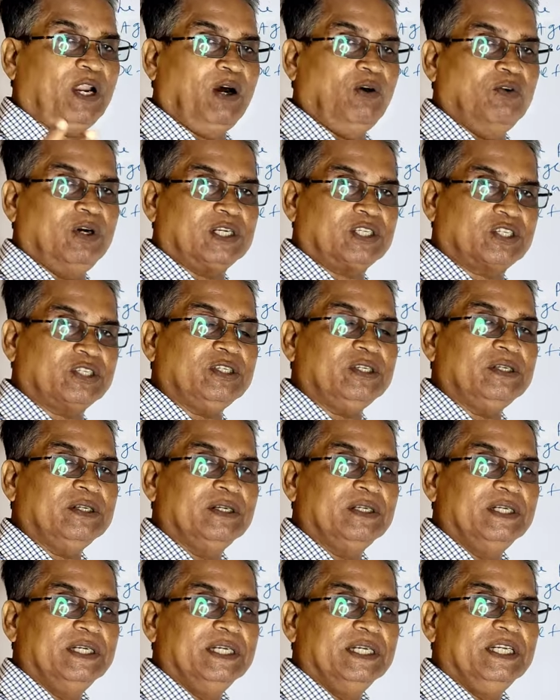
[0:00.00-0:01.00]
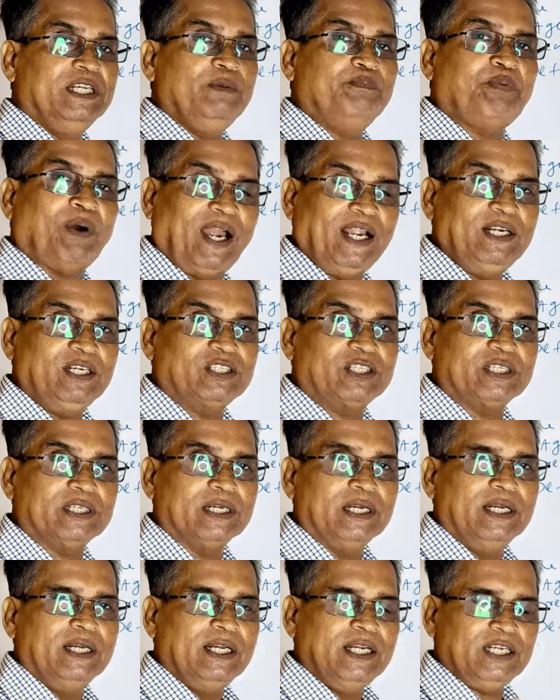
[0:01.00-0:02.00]
flowers, he finds
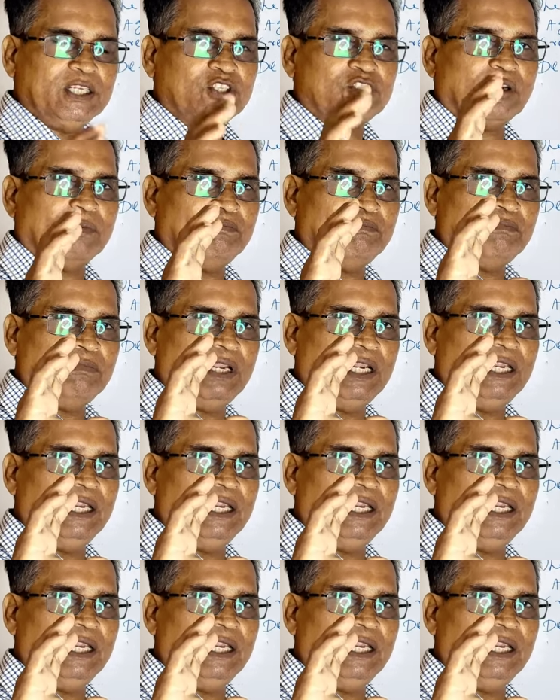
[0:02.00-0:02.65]
some